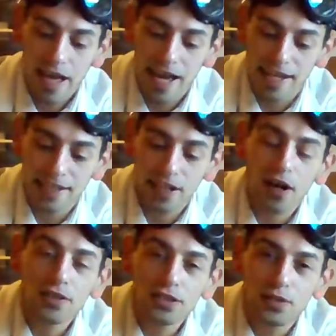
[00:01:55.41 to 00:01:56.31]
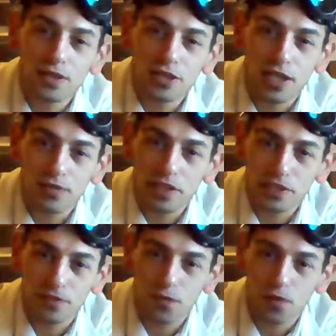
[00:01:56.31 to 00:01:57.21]
And also in
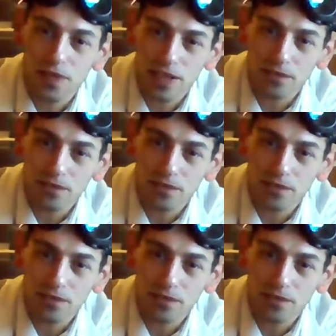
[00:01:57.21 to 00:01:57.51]
Generation 4, they